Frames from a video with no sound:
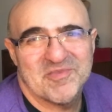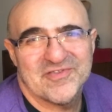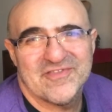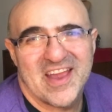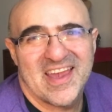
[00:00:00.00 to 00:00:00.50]

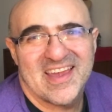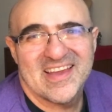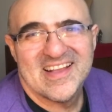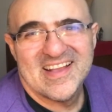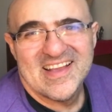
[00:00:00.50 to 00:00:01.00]
Ray,
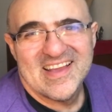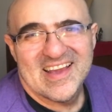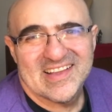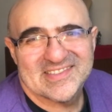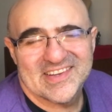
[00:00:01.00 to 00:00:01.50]

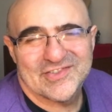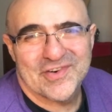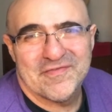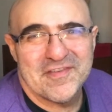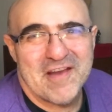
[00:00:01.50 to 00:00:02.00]
etc.
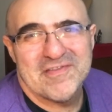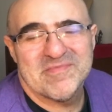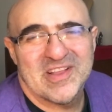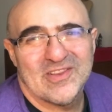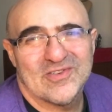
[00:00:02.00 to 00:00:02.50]
Very
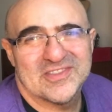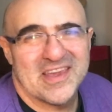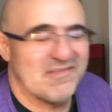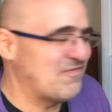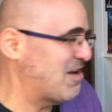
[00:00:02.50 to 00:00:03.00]

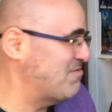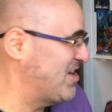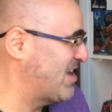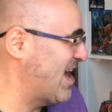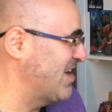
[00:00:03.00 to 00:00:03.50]
melodic, very
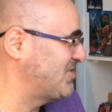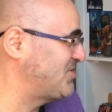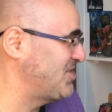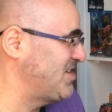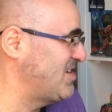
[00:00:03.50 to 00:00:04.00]

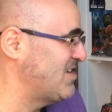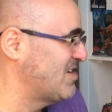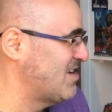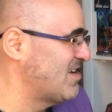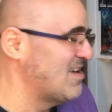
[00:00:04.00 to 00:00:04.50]
catchy,
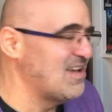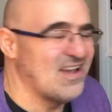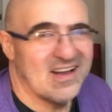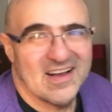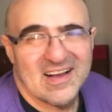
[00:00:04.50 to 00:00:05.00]

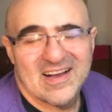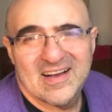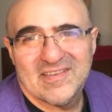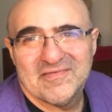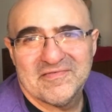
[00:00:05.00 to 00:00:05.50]

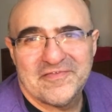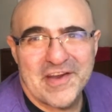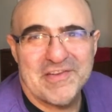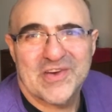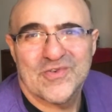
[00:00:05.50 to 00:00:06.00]

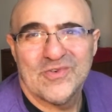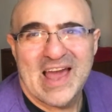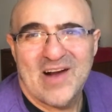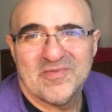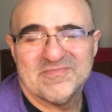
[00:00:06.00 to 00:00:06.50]
very cool
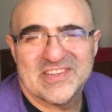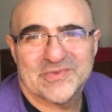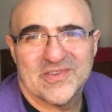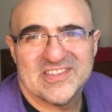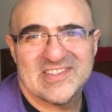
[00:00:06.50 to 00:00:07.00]
album. This
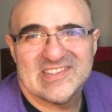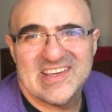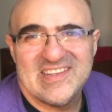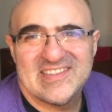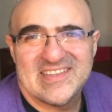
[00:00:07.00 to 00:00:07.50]
is
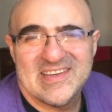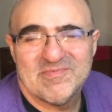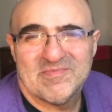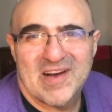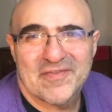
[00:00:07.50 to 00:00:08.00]
easily
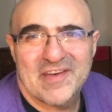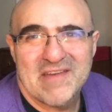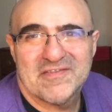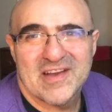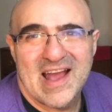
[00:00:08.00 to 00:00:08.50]
my
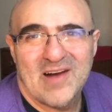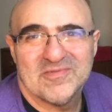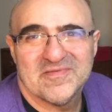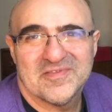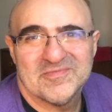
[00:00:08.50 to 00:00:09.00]
favorite
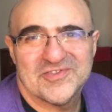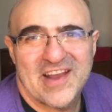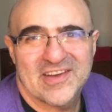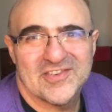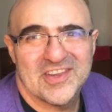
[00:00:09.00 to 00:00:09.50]
album from
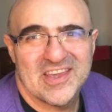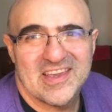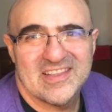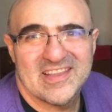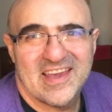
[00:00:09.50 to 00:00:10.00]

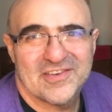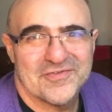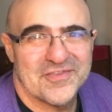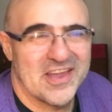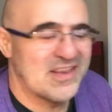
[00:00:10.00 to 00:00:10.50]
Dragone in their
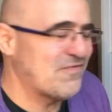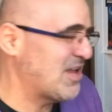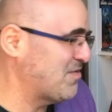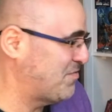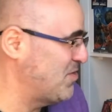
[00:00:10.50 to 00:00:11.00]
career. They've
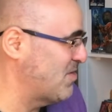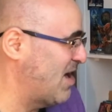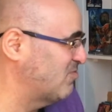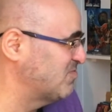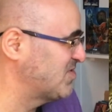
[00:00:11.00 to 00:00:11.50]
had a few
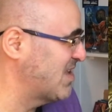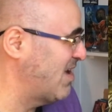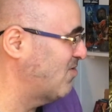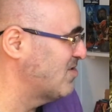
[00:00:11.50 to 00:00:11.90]
albums now.